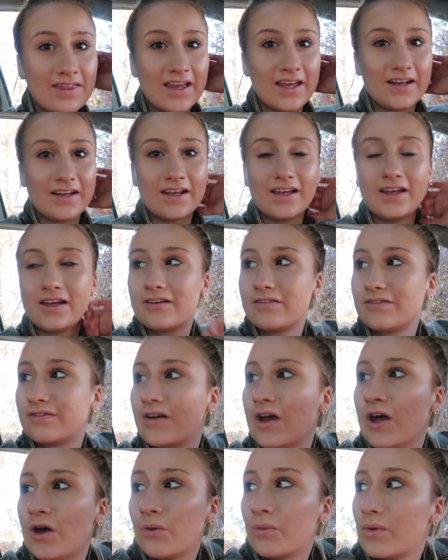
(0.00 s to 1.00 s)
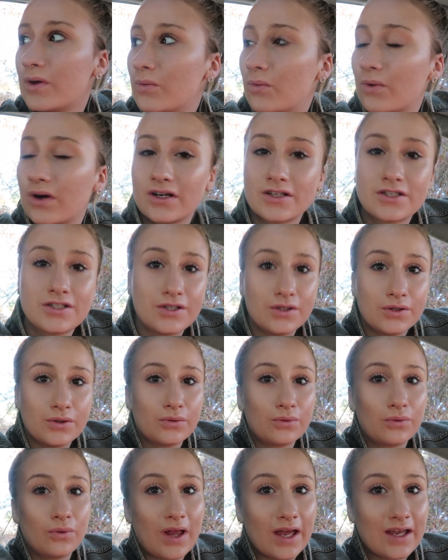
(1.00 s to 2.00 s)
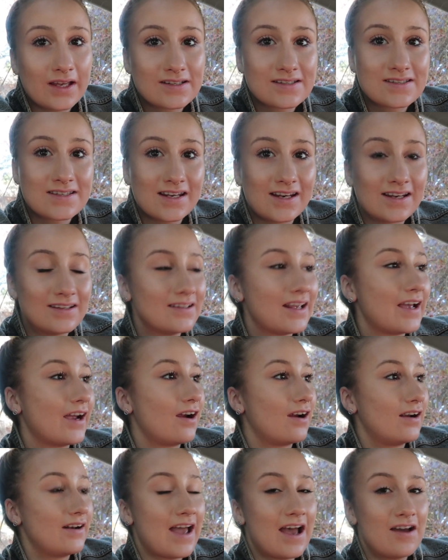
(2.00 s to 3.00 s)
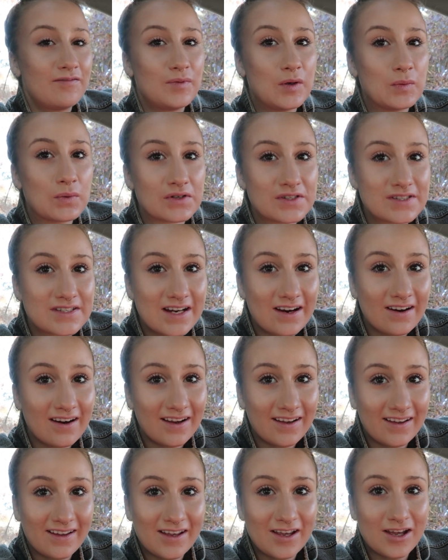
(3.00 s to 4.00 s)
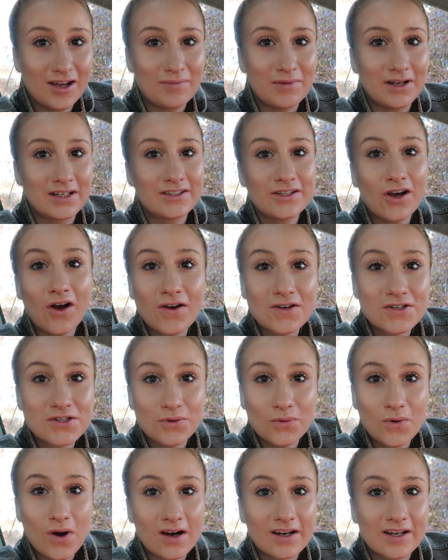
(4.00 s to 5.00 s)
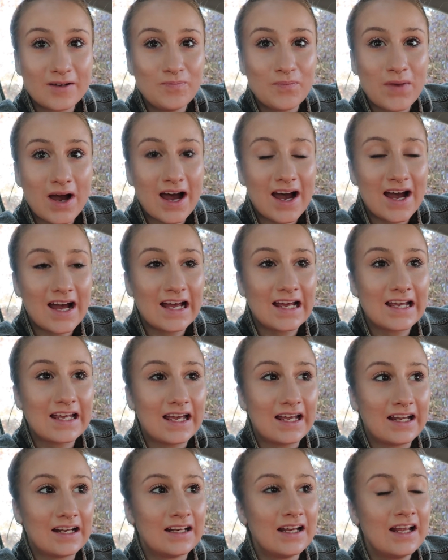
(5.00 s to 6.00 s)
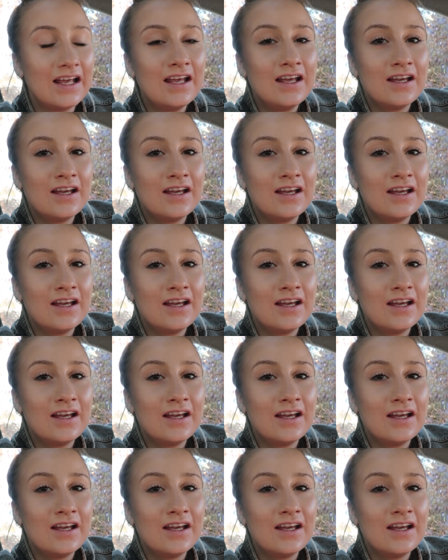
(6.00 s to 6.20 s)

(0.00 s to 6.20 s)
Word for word: than if we were to like sit in there and have people stare at him and dogs are walking by and